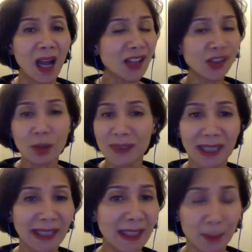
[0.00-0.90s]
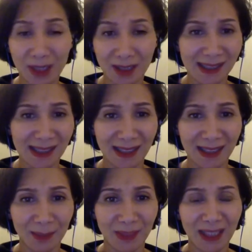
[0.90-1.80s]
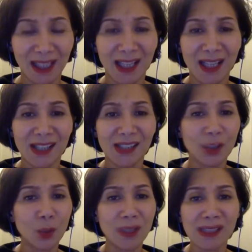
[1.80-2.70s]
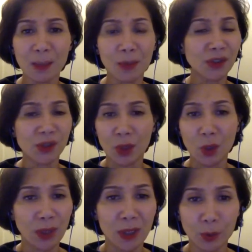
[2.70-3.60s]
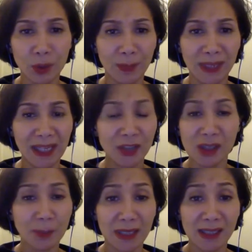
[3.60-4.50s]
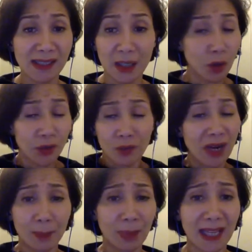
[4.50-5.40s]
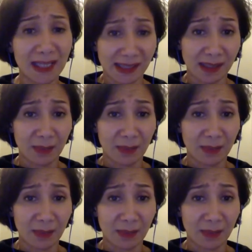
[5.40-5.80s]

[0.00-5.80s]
I stopped taking it personally. So when someone doesn't want to work with me, it just means they're not in the right place.